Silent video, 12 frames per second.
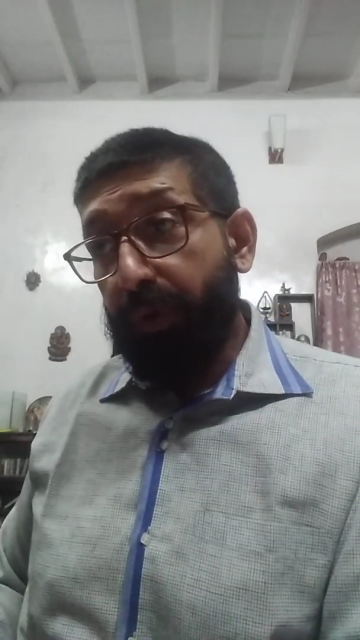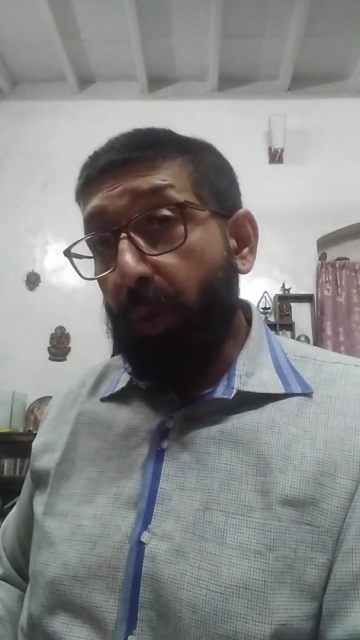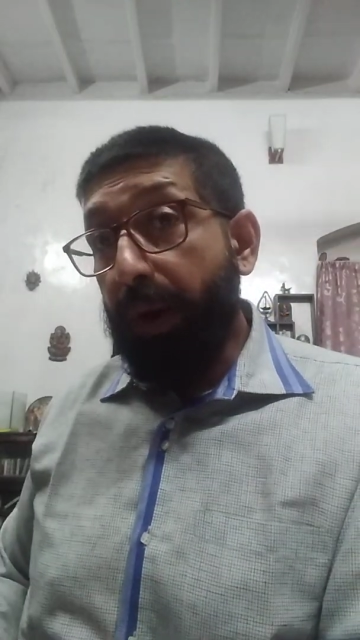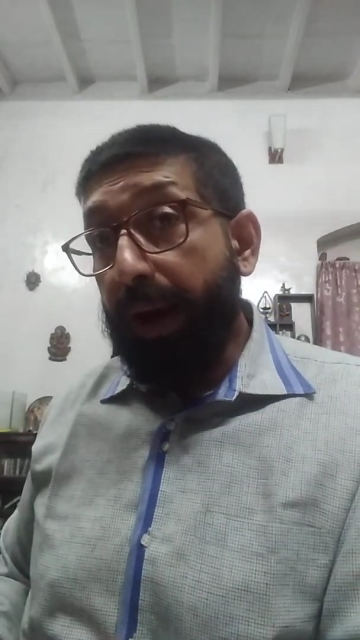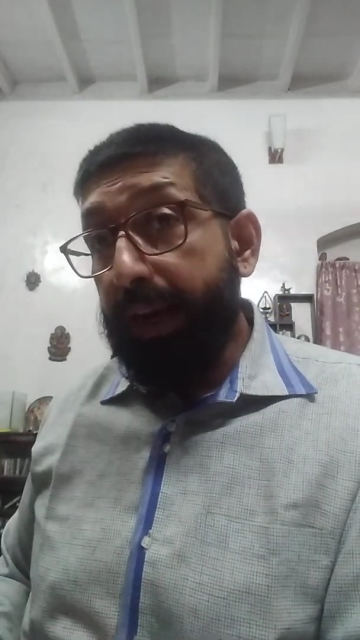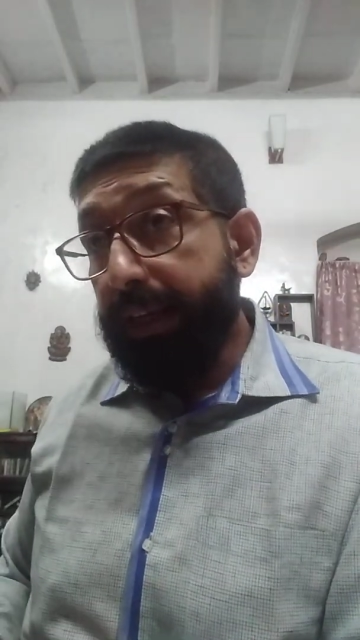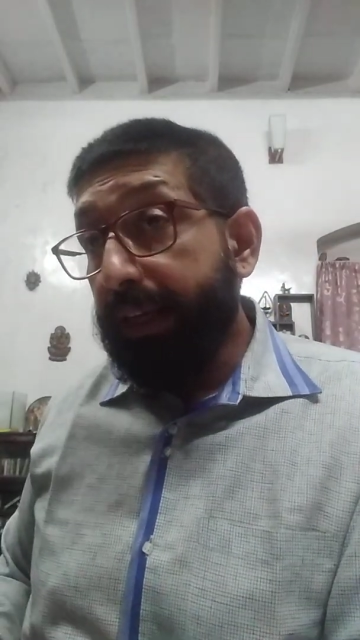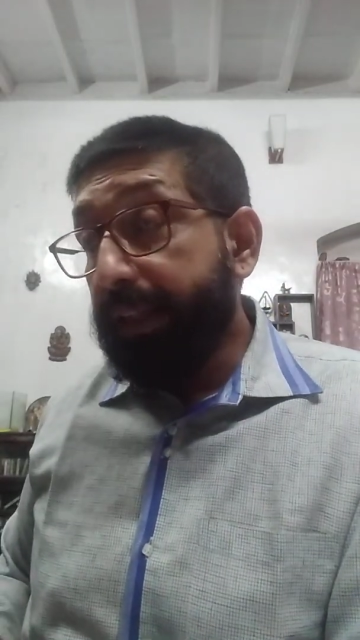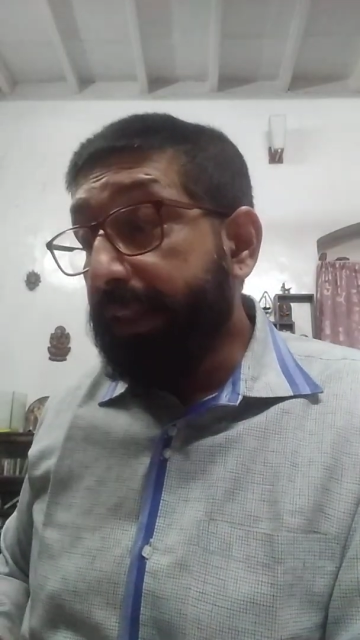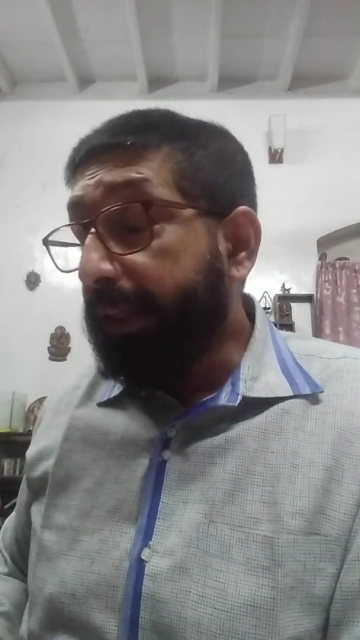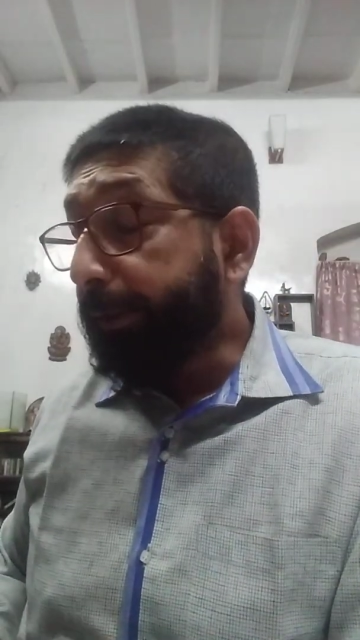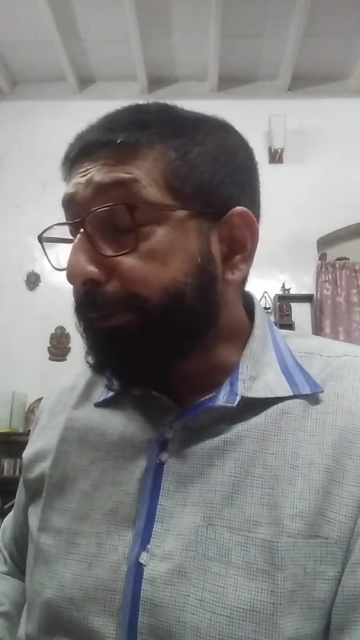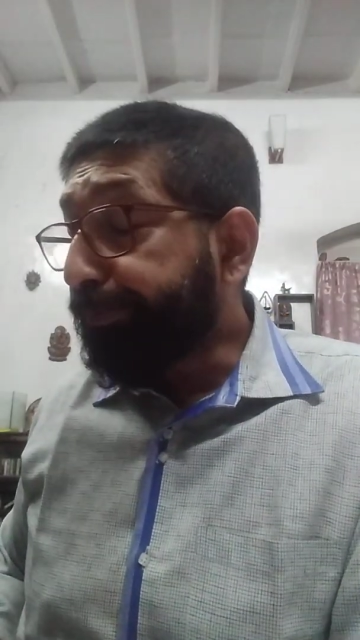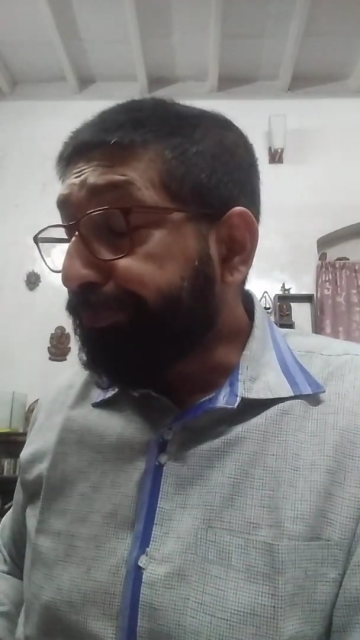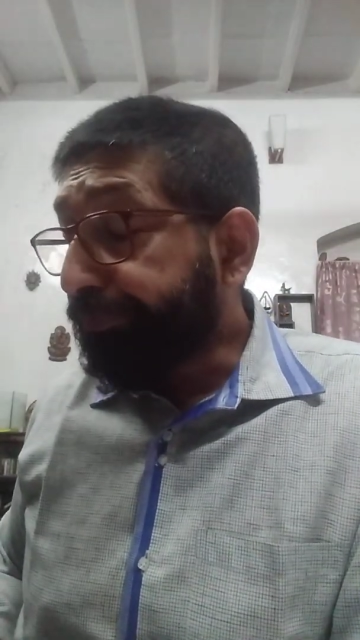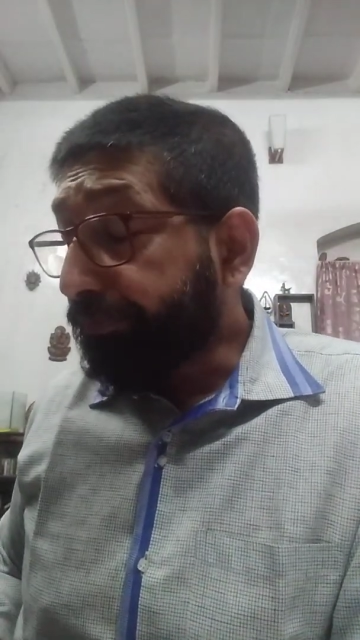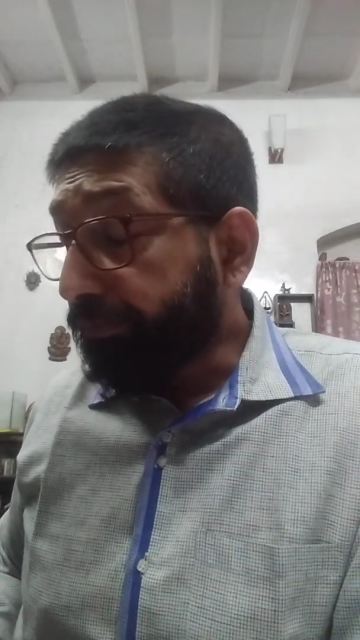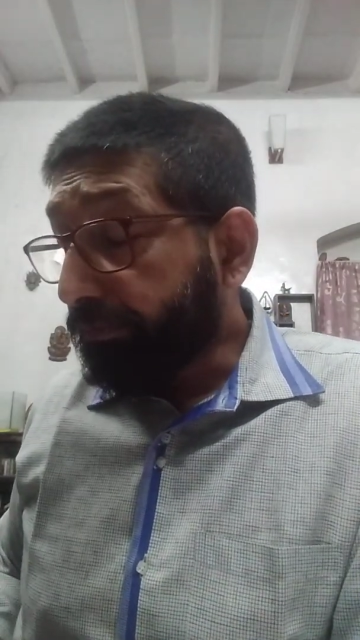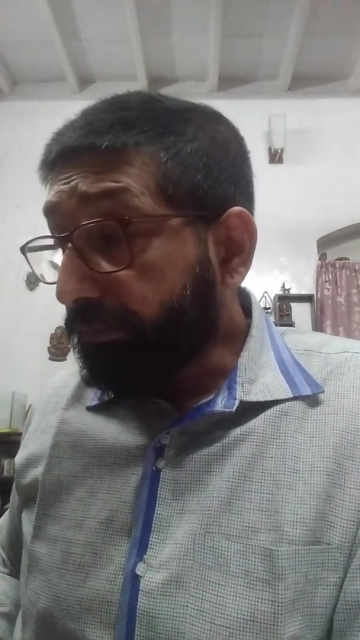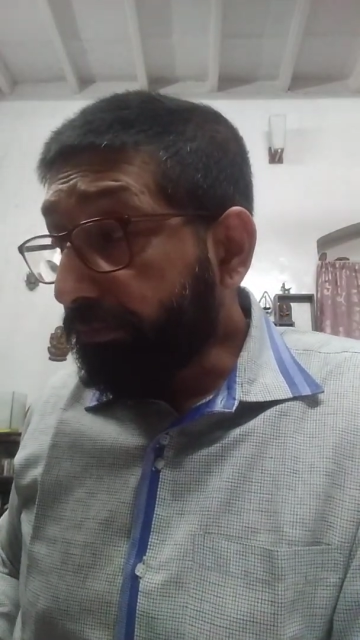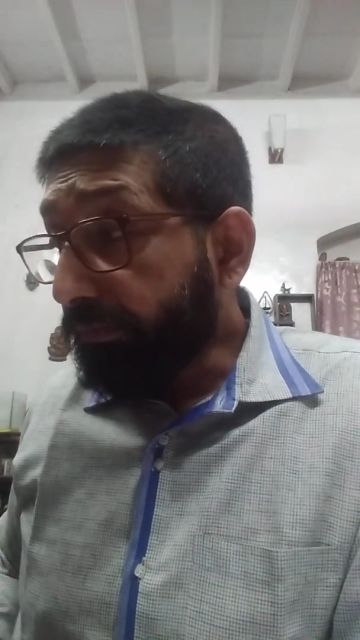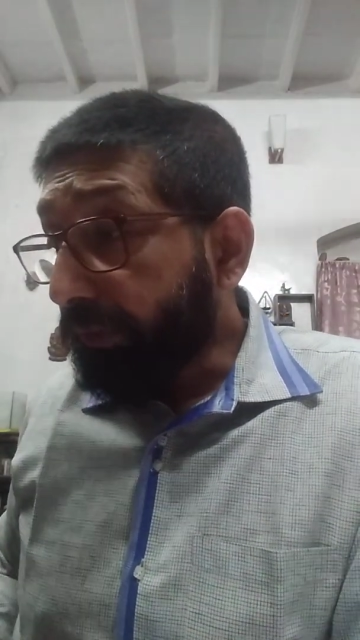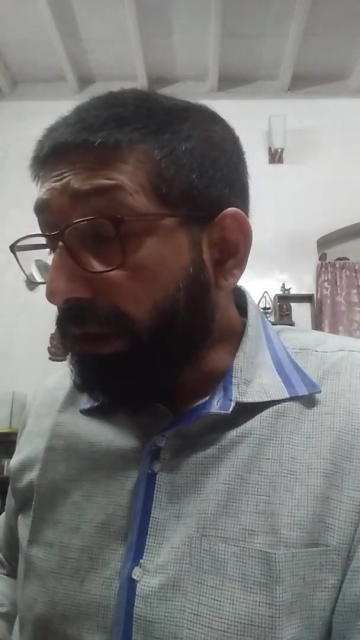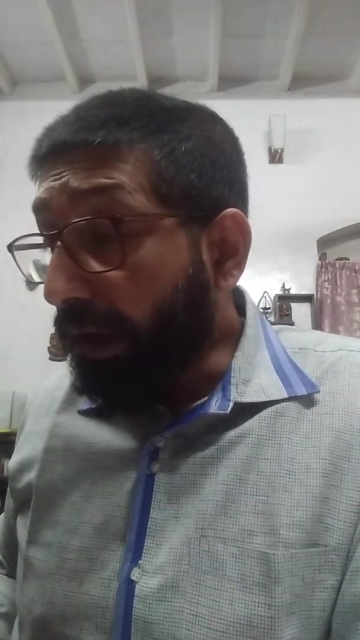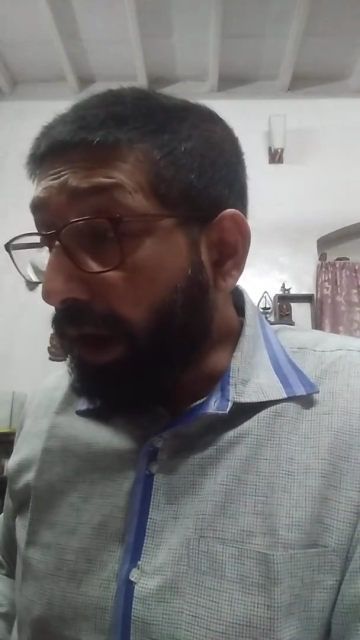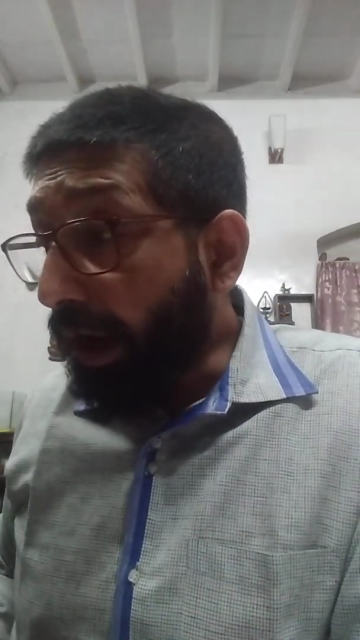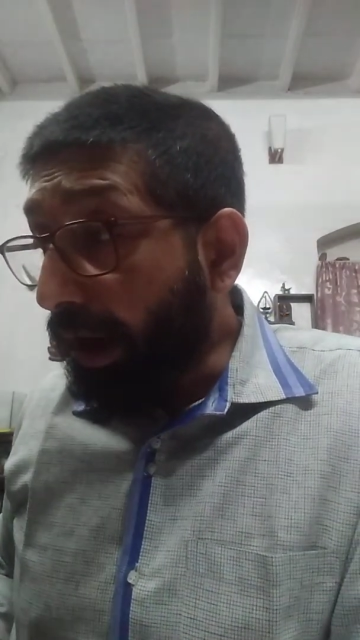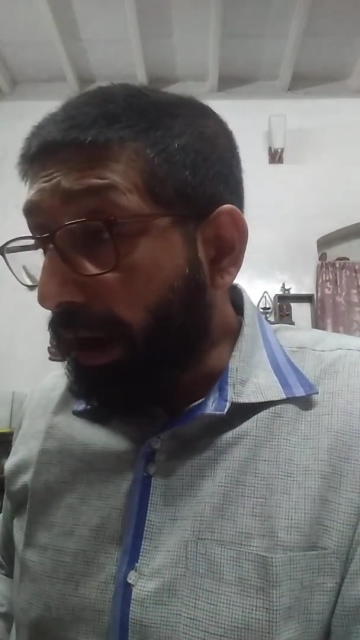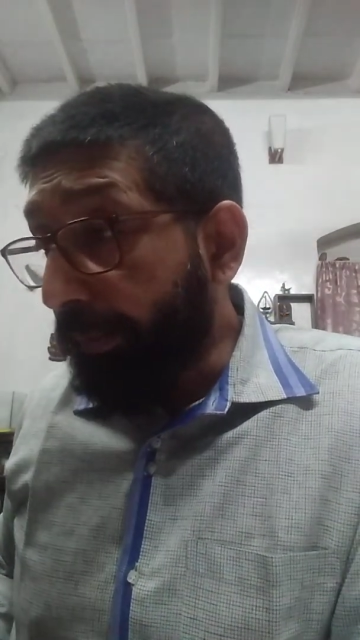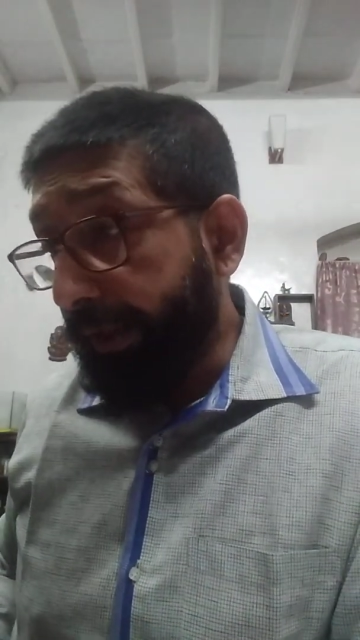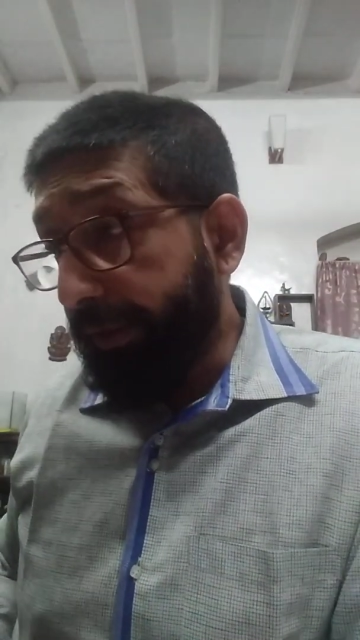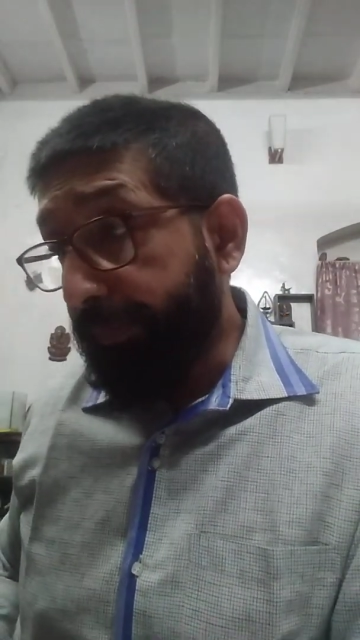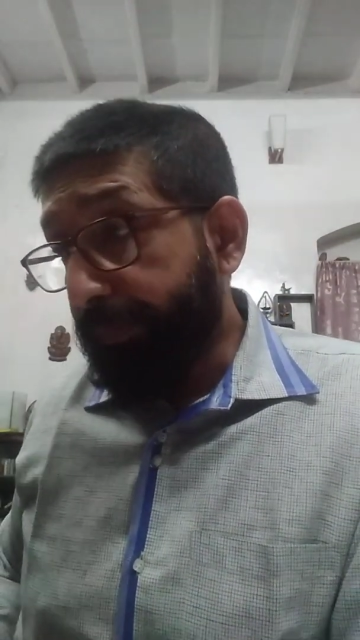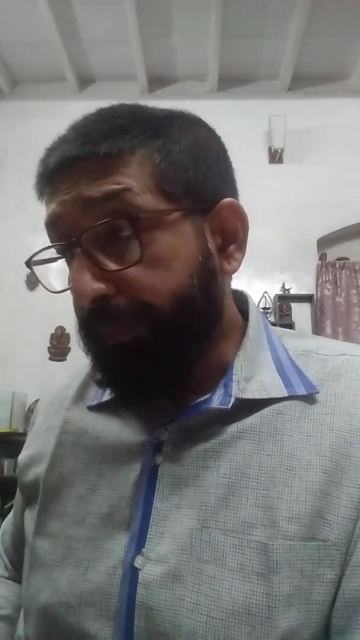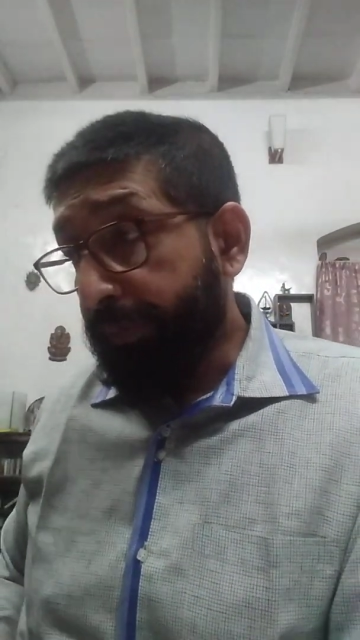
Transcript: Where did the army,